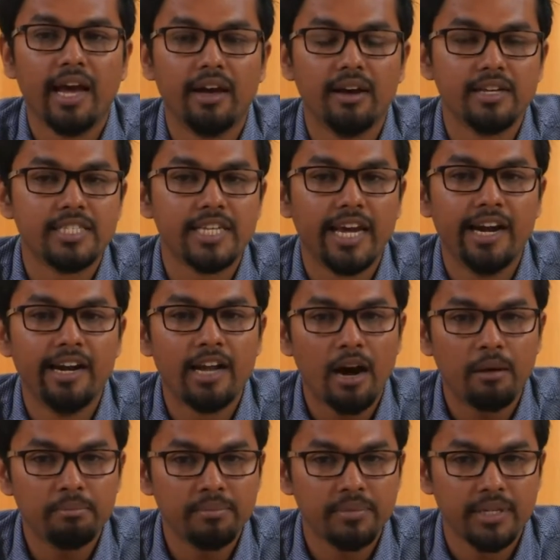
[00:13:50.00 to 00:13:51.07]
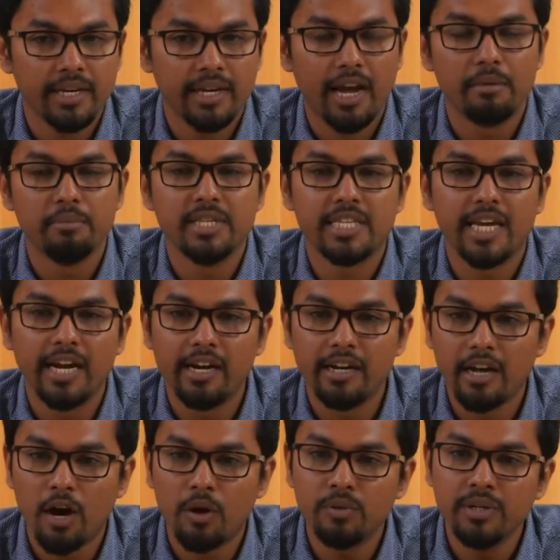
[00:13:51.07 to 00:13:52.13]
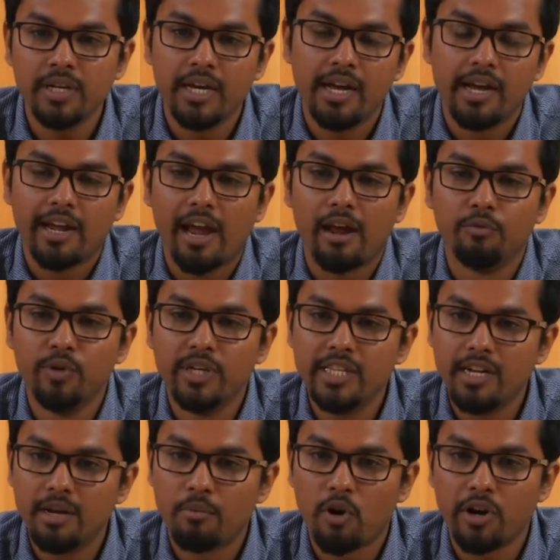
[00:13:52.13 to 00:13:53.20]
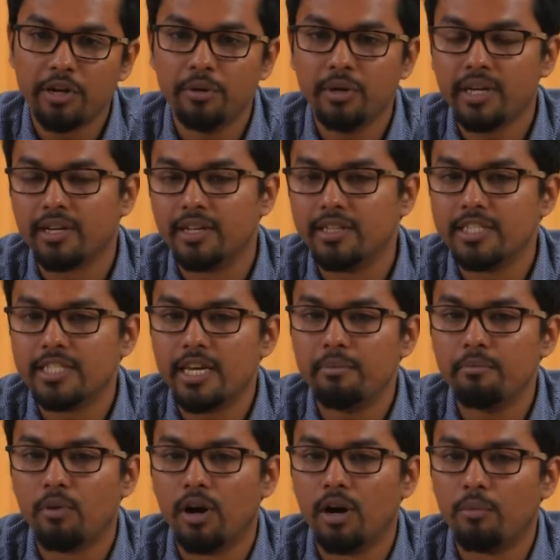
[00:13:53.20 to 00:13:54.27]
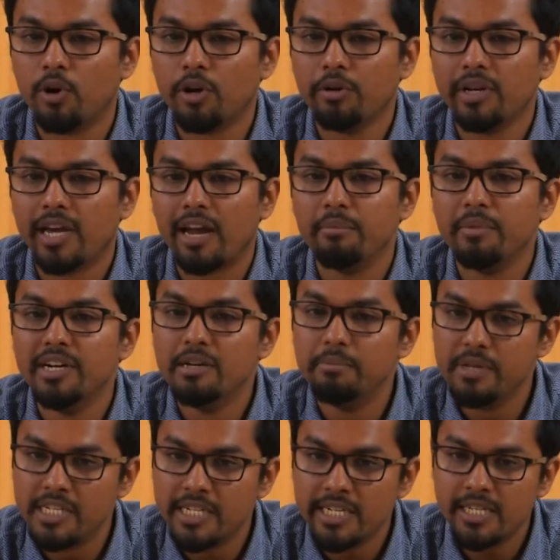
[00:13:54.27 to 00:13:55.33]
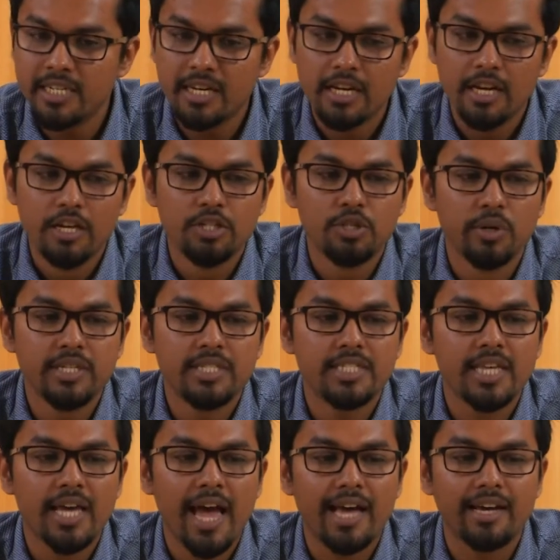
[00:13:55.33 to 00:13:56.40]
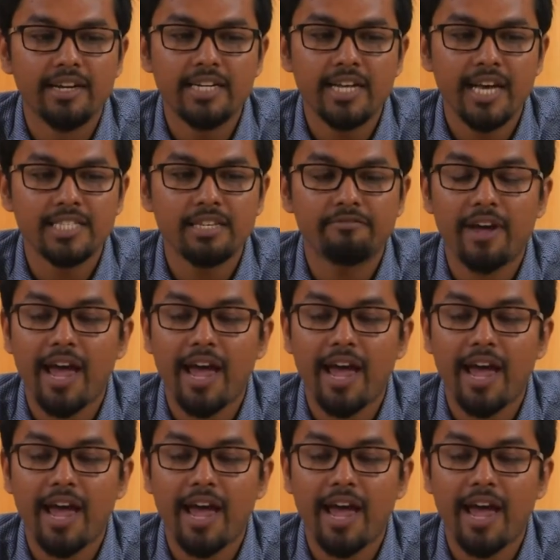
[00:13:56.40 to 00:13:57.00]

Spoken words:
scaled up, can be scaled down. Within a module, the same module can be repeated. So it has a